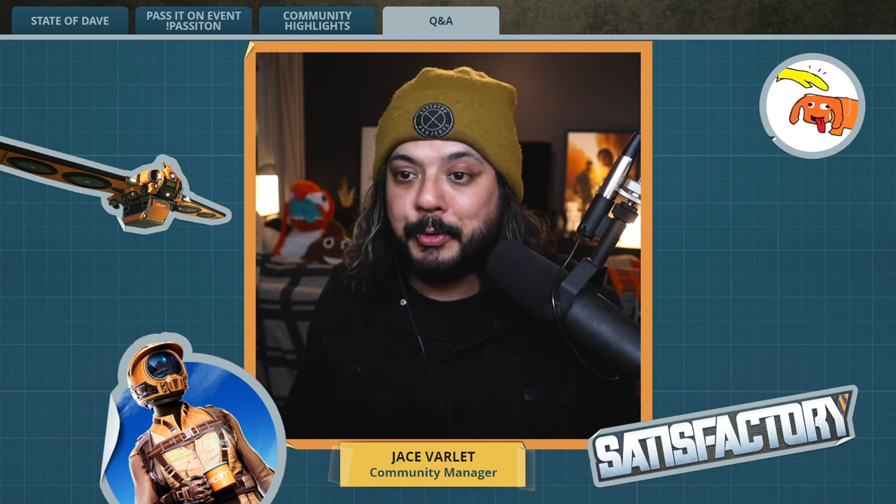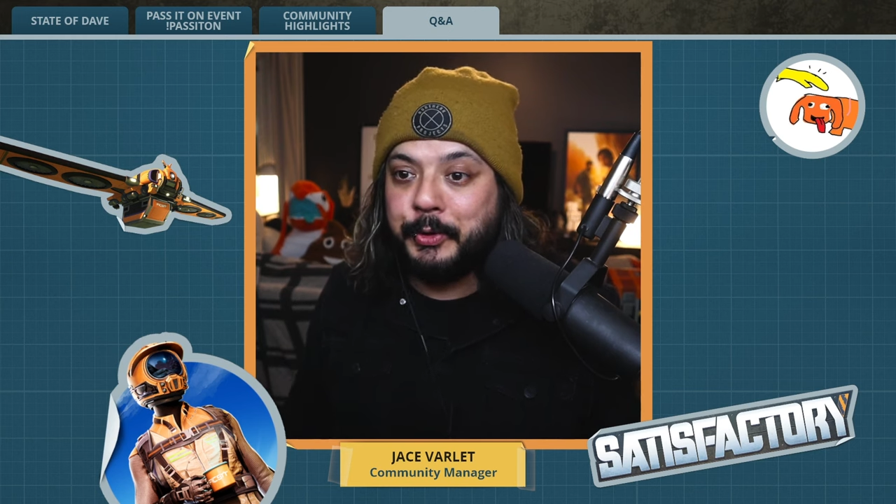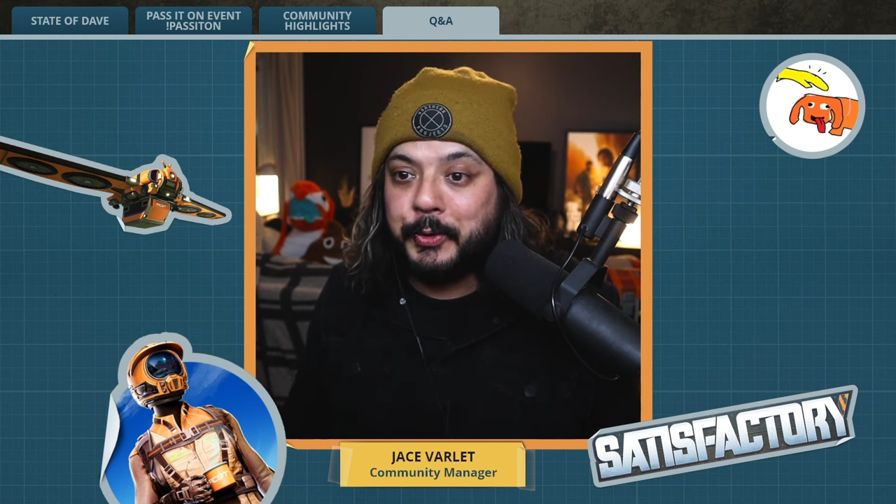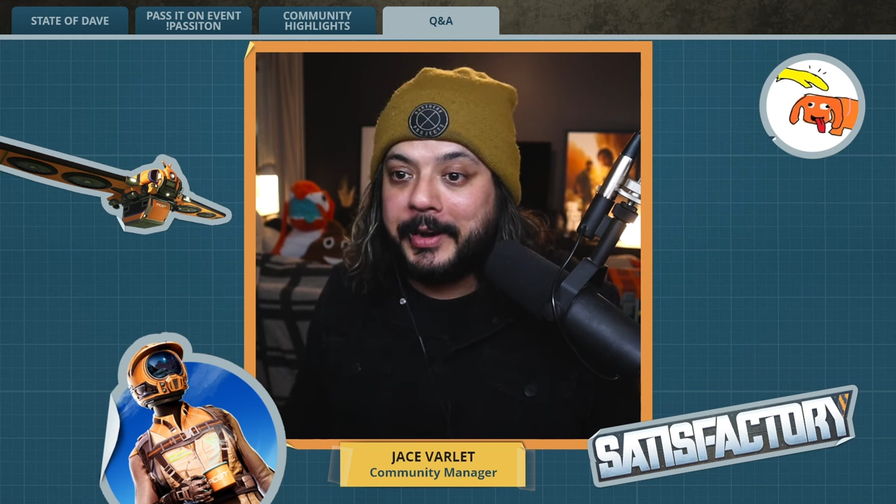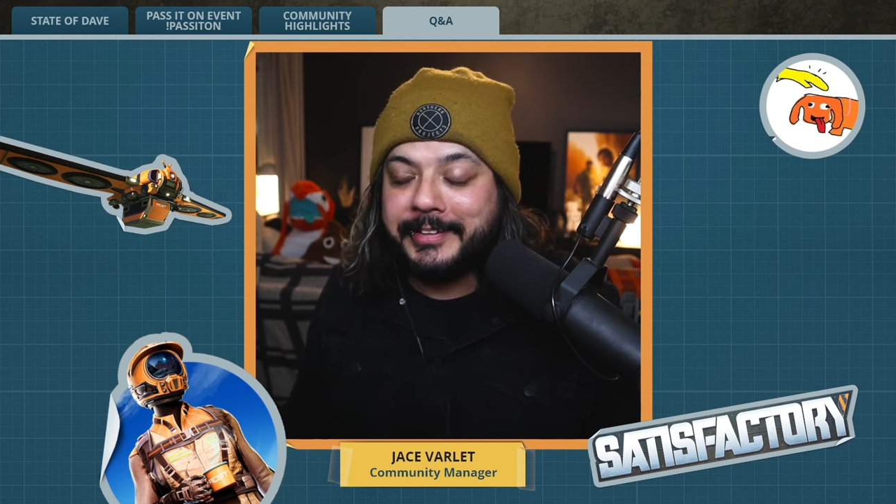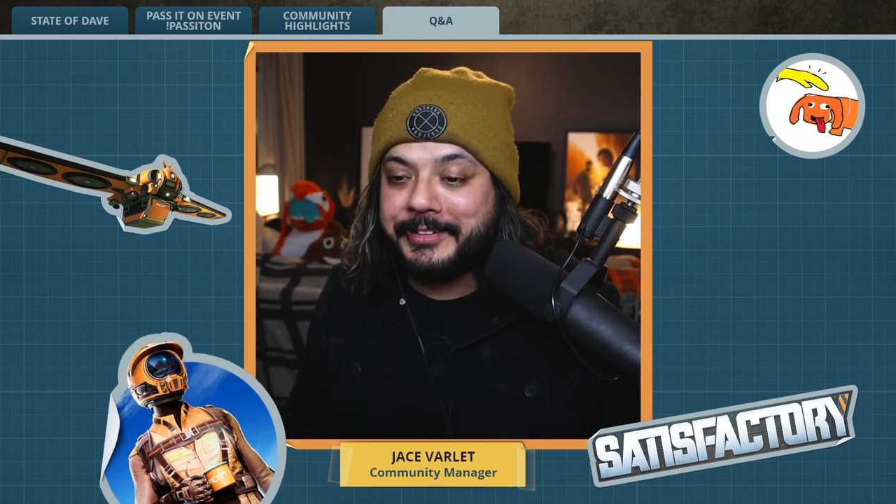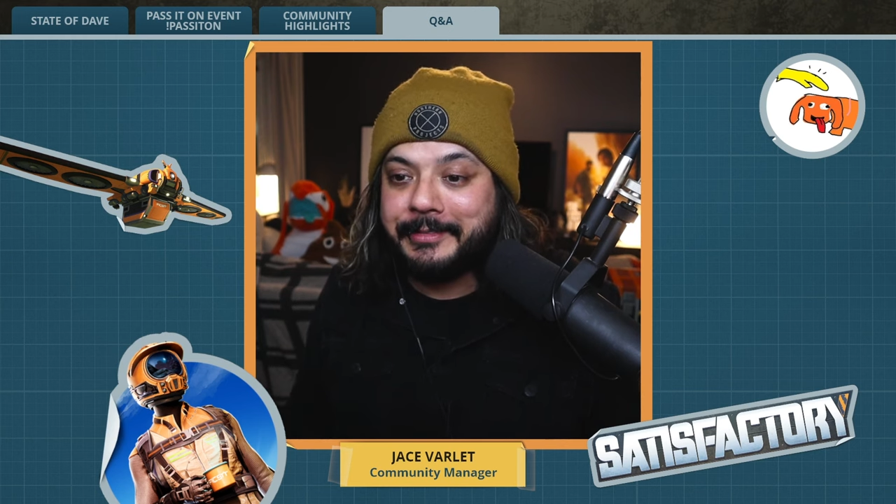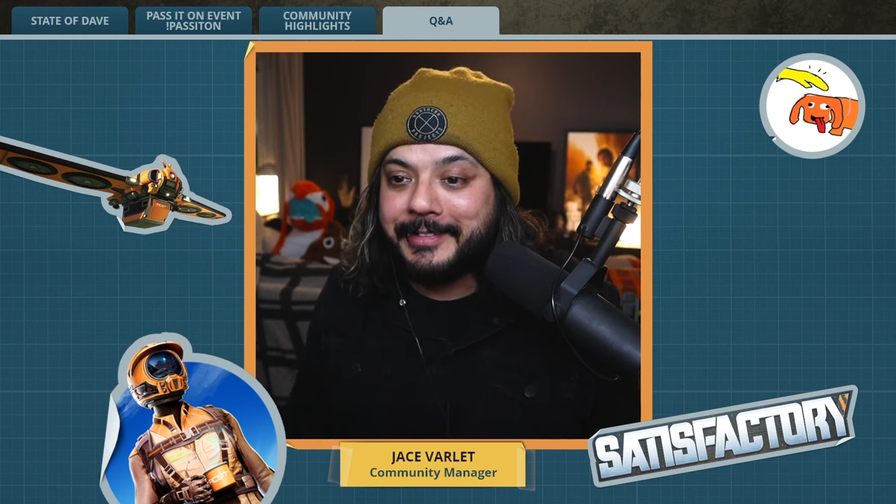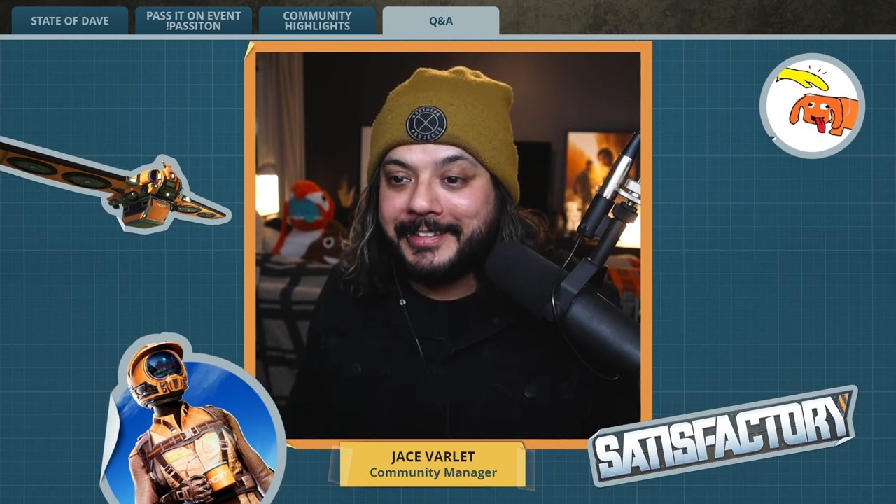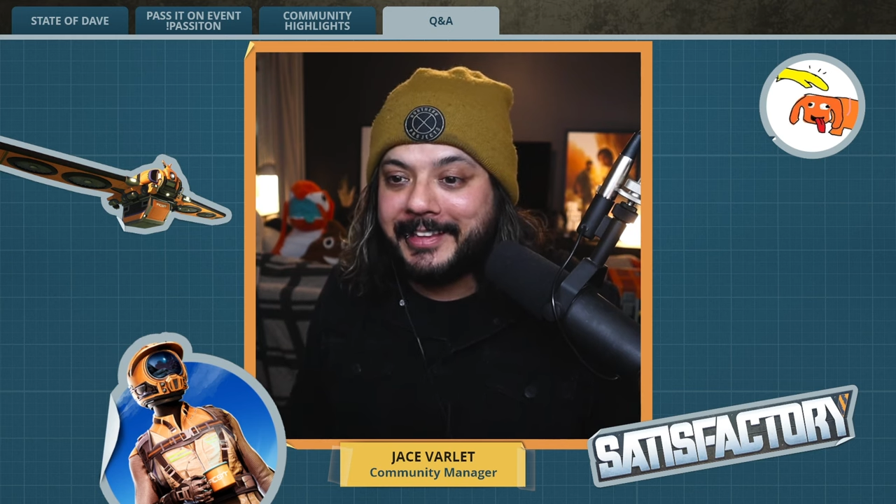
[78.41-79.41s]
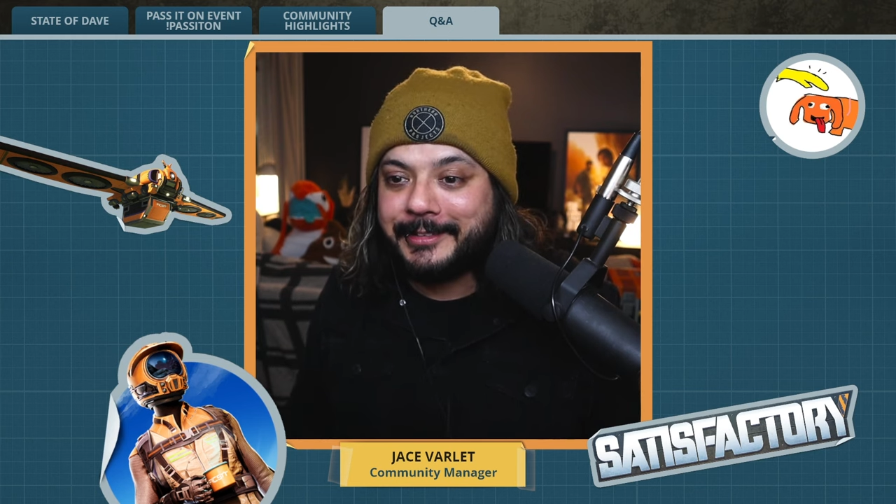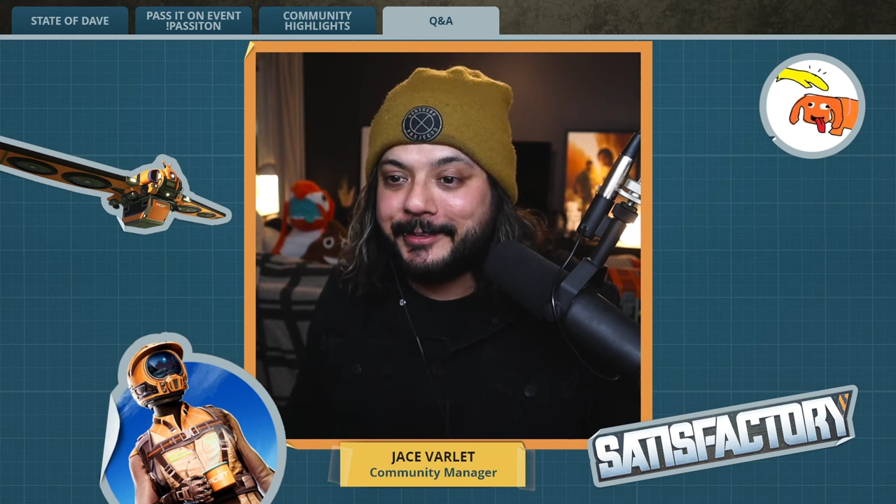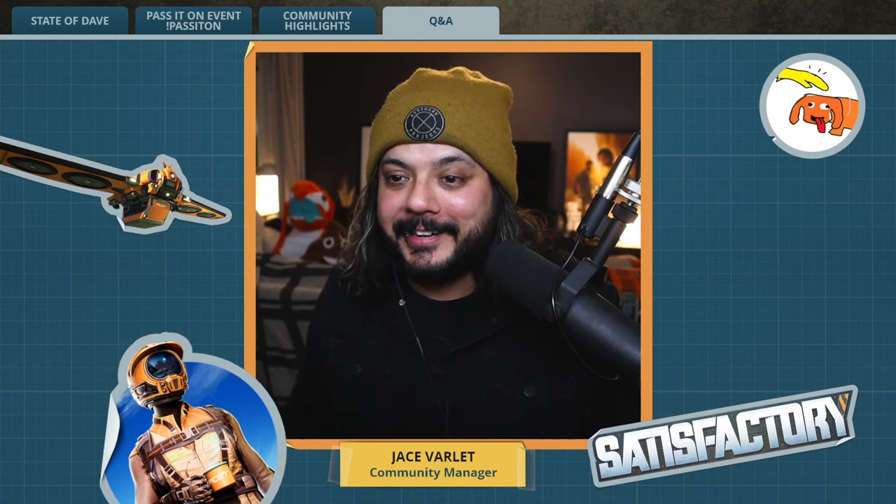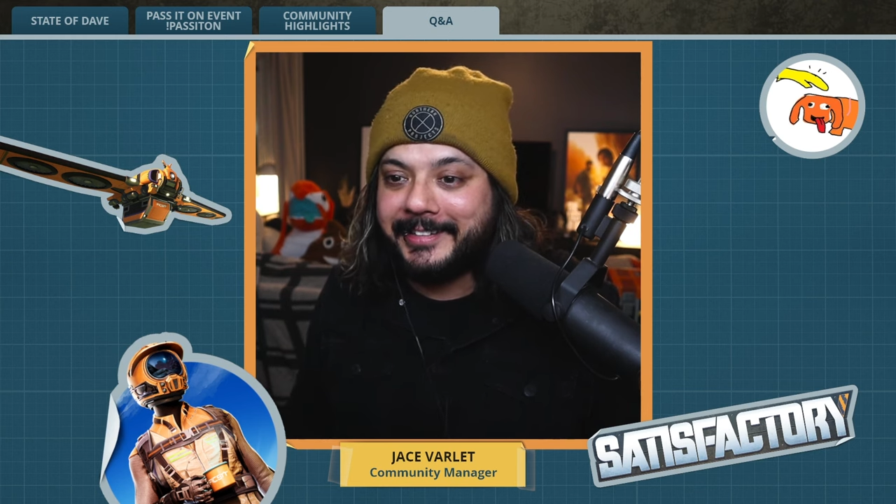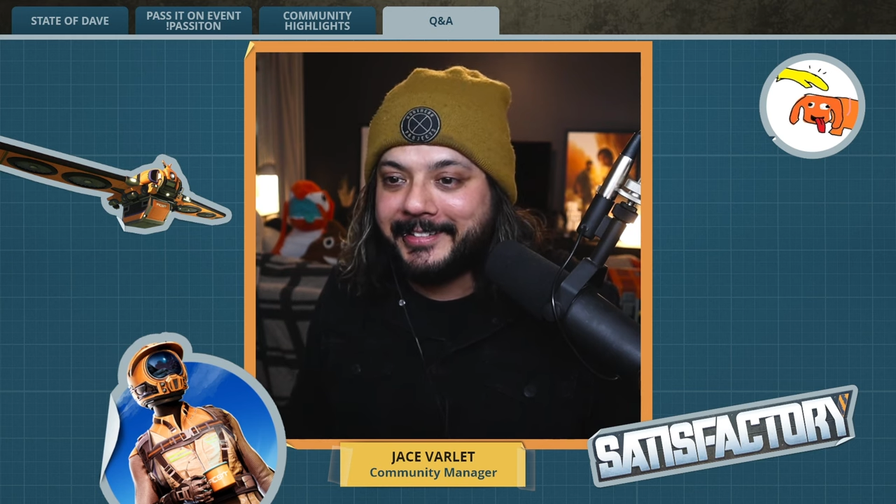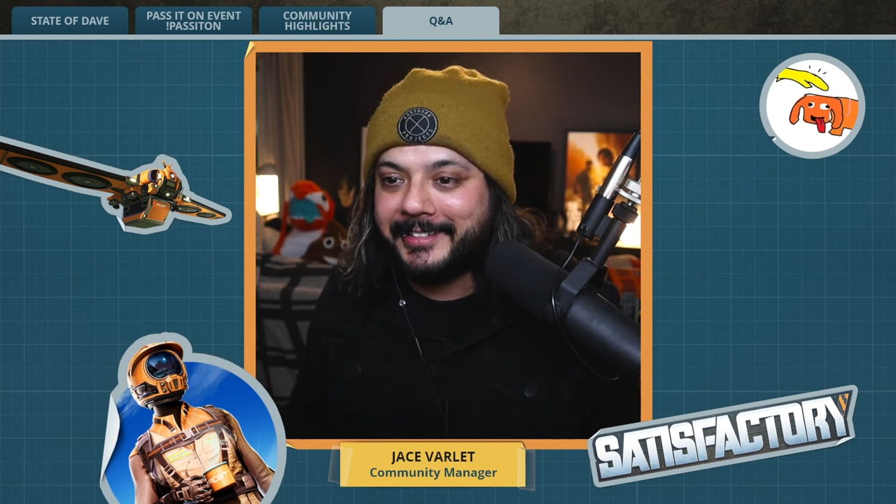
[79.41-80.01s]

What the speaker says: could do crazy shit with it. That's great.